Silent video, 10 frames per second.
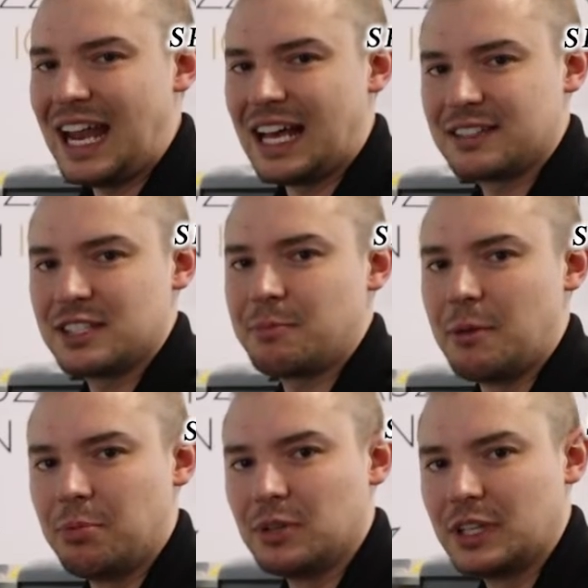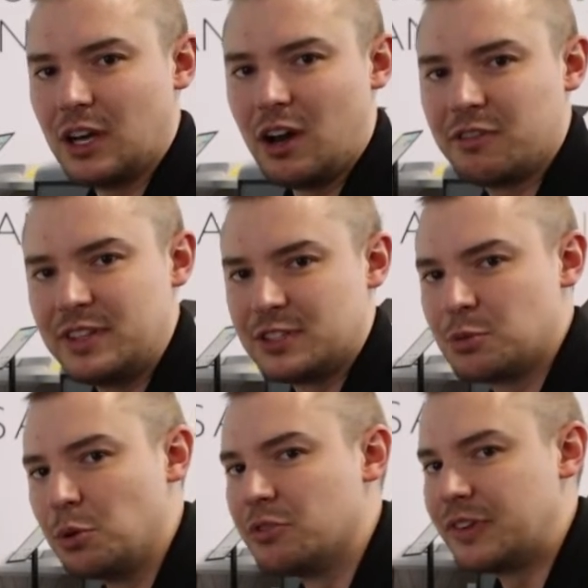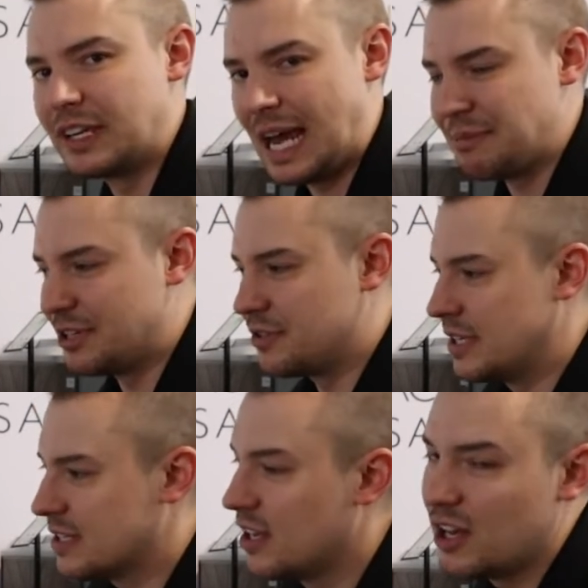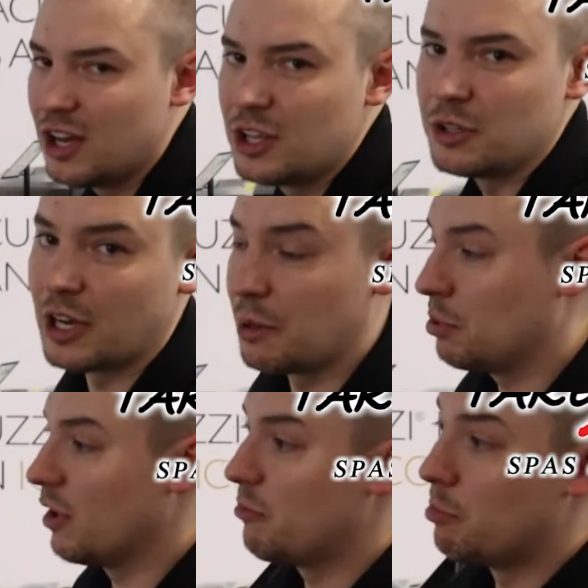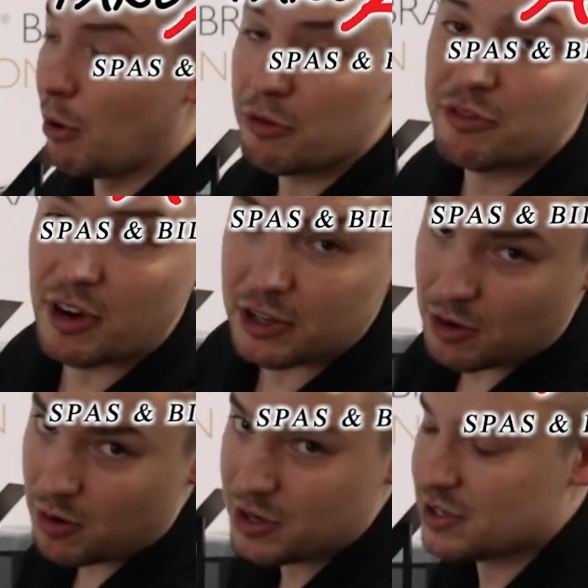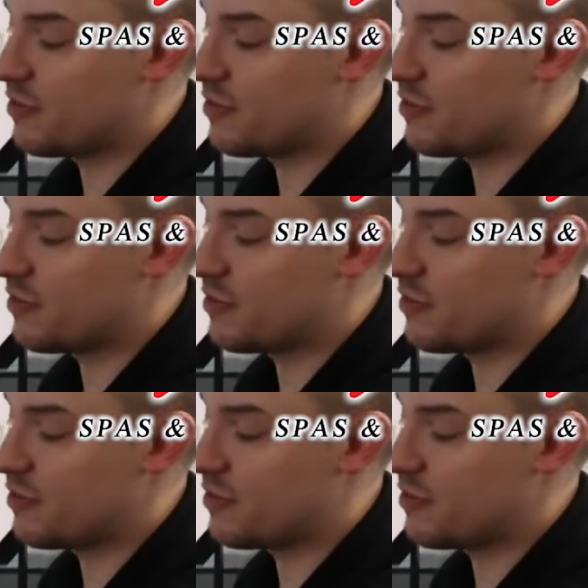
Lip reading: access by pulling off these tool-free cabinetries. You gotta pull off both front corners